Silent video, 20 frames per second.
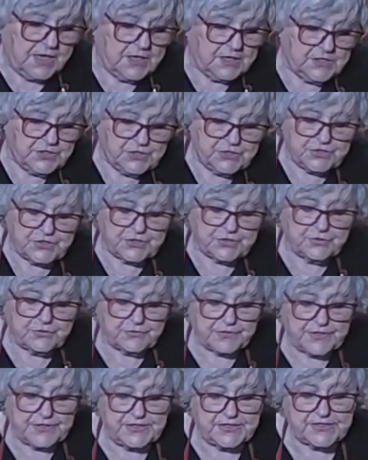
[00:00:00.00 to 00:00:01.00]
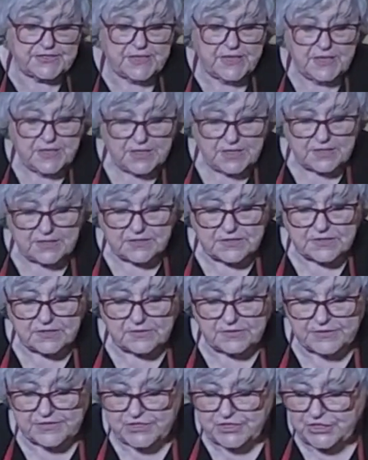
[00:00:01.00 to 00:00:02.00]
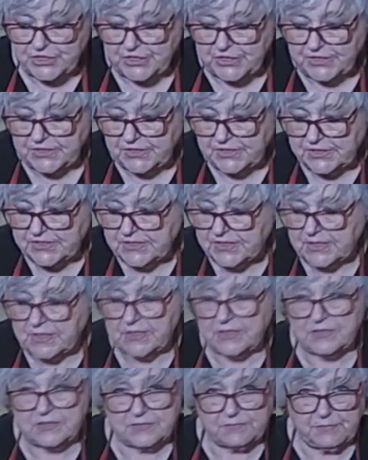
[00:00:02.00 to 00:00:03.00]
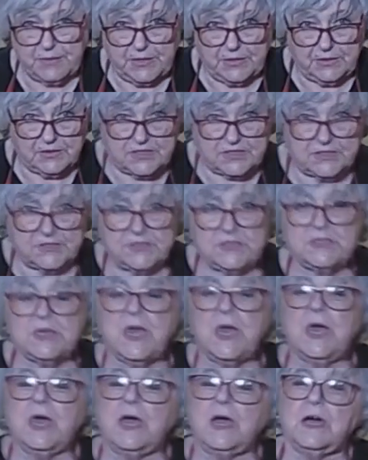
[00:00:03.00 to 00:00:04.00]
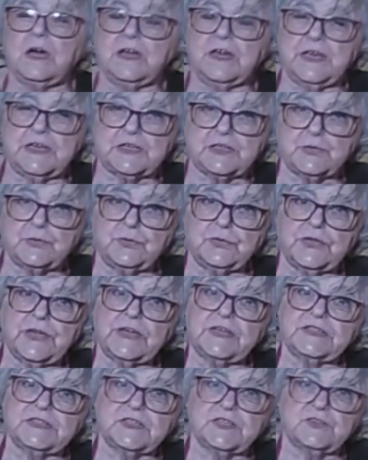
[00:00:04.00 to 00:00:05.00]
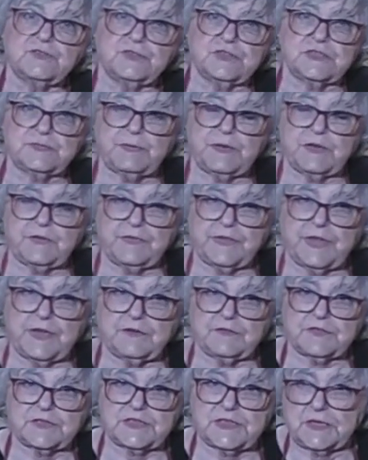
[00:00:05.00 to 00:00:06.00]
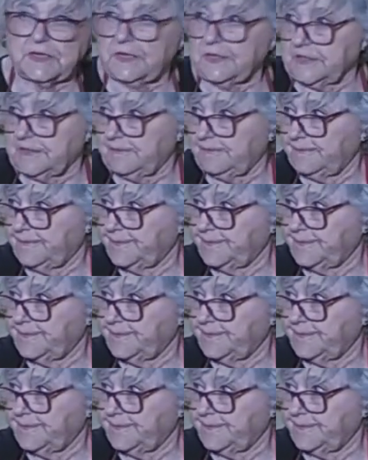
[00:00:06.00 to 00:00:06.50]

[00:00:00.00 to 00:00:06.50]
and just cook these until the cheese has melted and it's all nice and crispy on the outside.